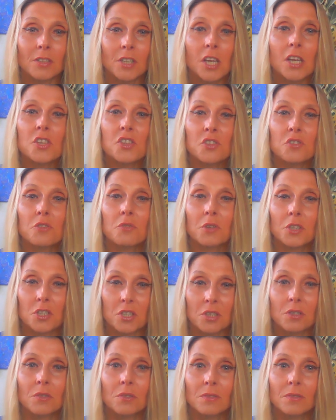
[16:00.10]
history
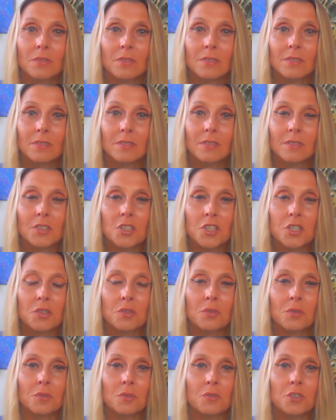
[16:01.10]
too,
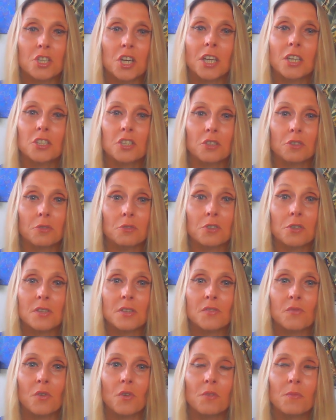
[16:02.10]
to change it, to
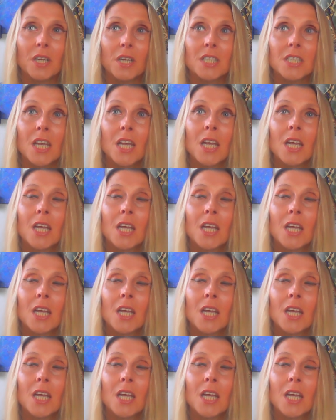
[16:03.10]
transform it.